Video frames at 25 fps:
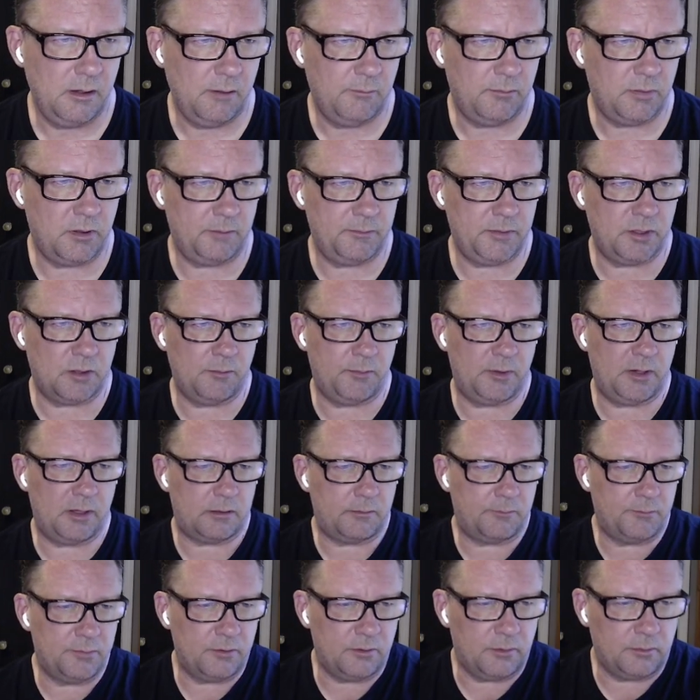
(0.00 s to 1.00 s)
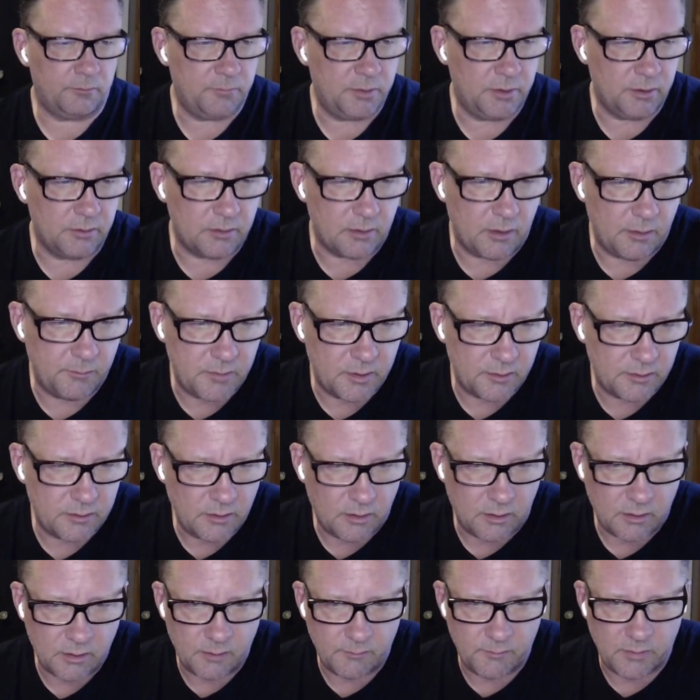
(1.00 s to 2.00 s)
But let me go back to Builder. I'm going to
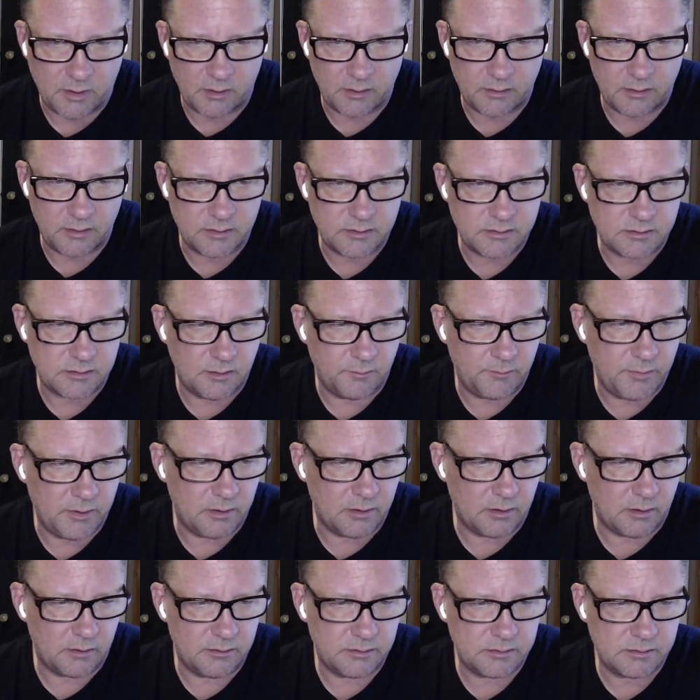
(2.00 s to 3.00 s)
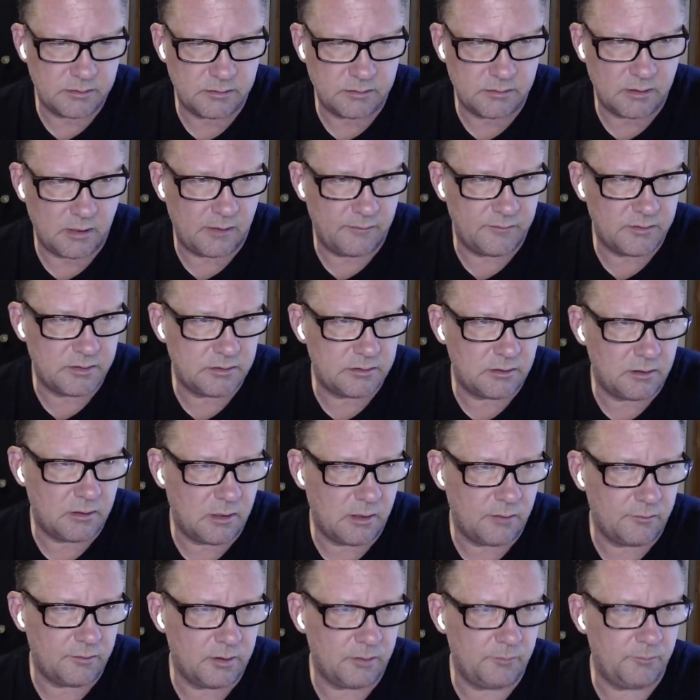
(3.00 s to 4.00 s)
talk about this up here. This is obviously
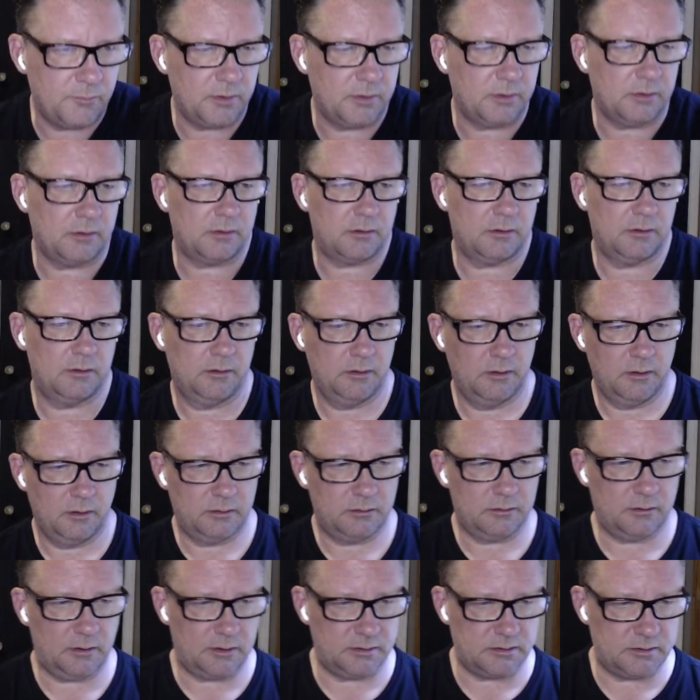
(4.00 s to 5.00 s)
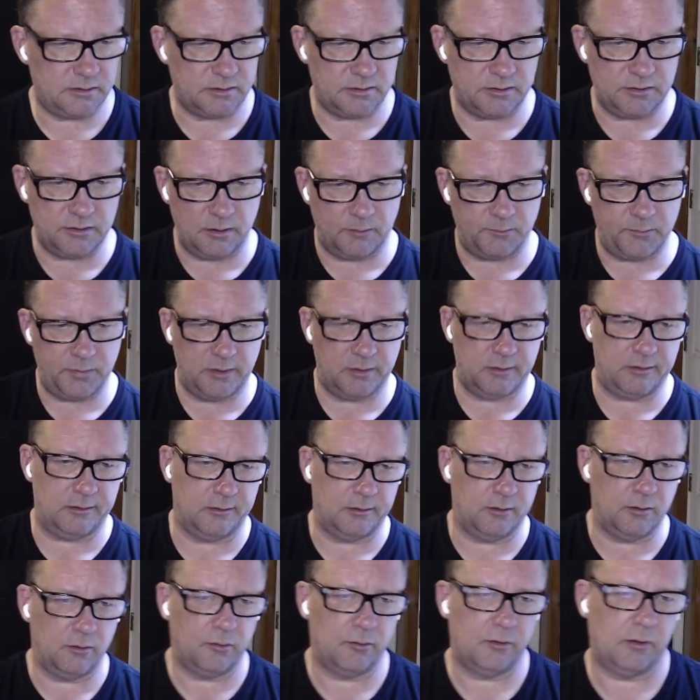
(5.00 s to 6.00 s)
already built. So let's just jump into
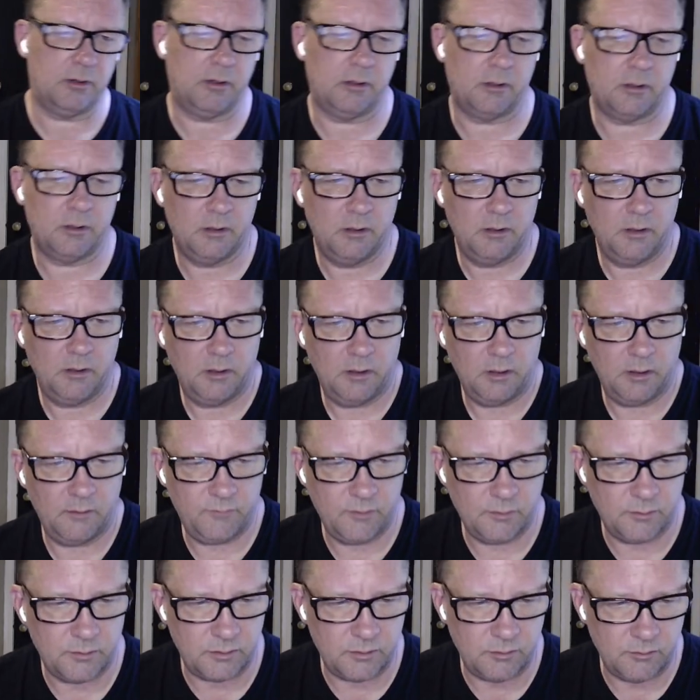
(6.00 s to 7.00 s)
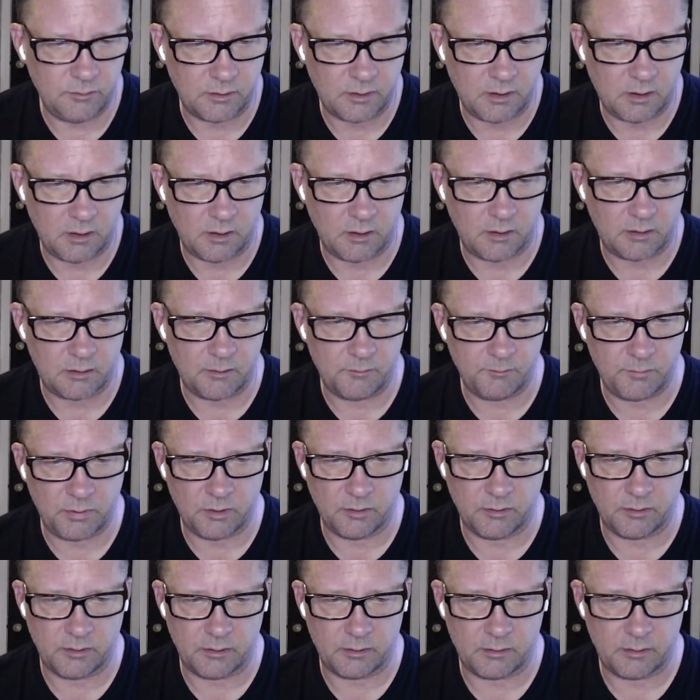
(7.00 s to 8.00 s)
doing it. If you want to do a card
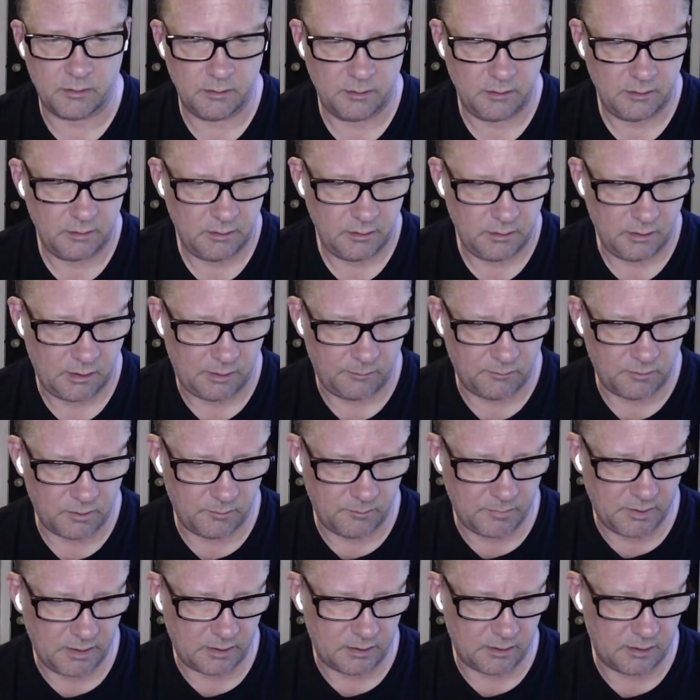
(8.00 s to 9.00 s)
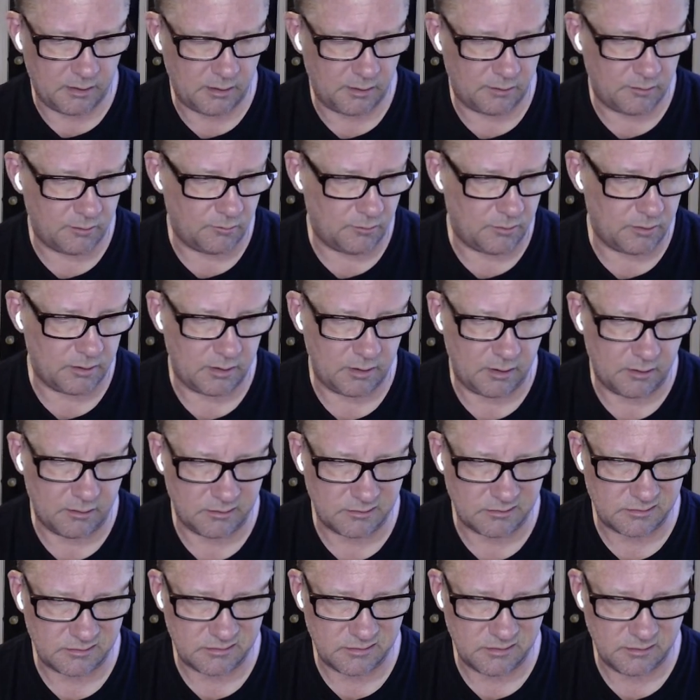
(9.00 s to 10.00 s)
component, I'm going to make another one here.
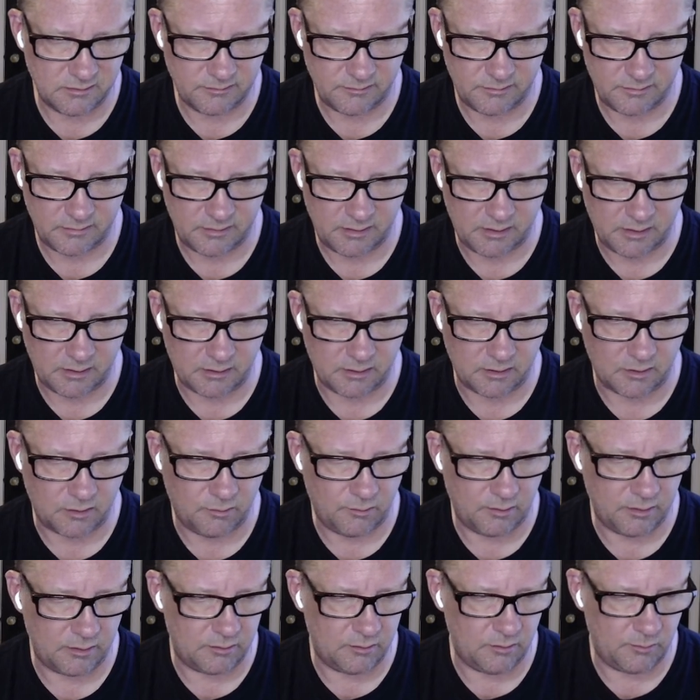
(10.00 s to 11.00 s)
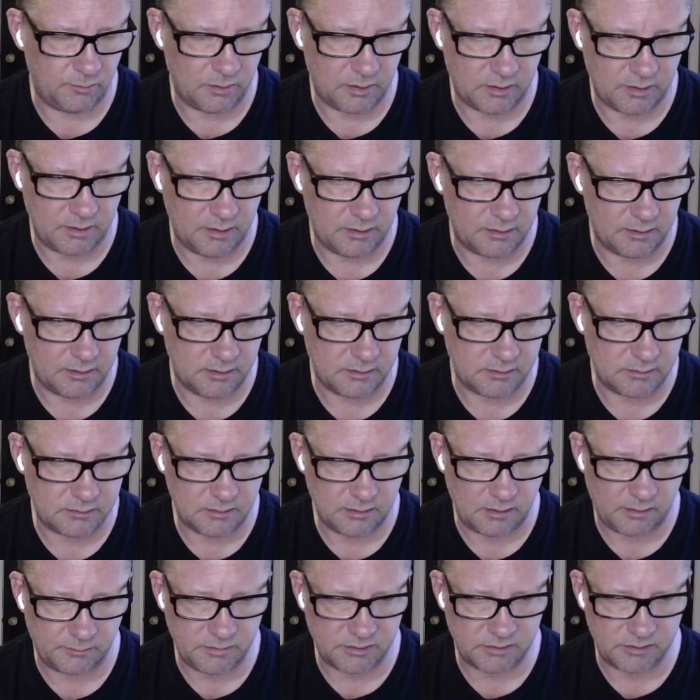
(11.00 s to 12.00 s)
It's not going to quite duplicate this.
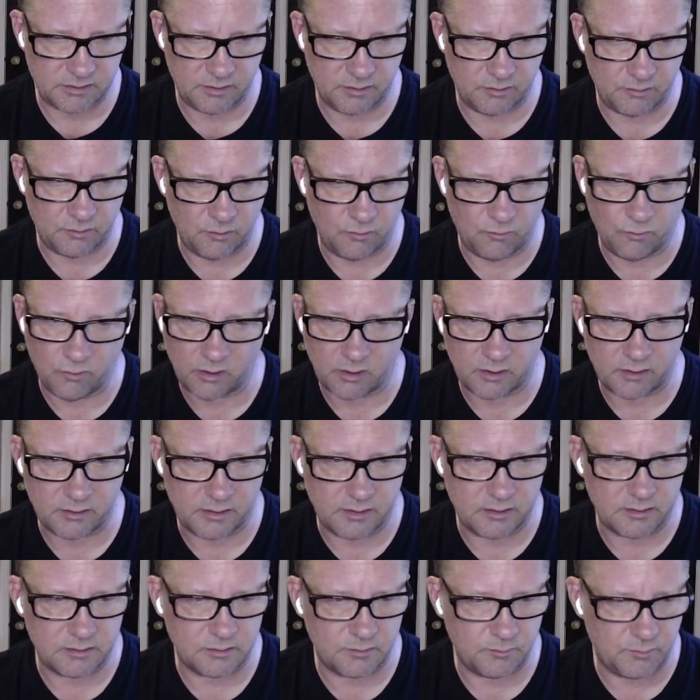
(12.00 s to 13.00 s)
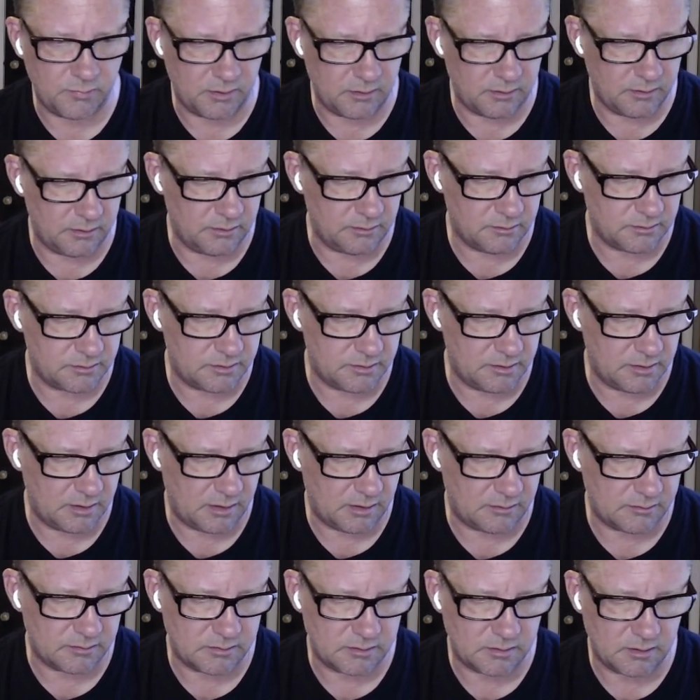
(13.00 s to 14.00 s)
I'm just going to do one of these, but you'll see
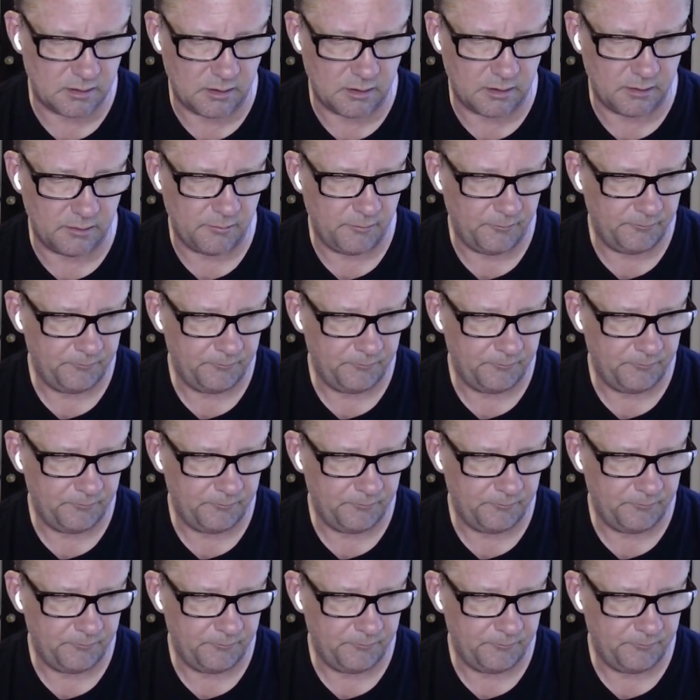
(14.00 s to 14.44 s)
how it's done.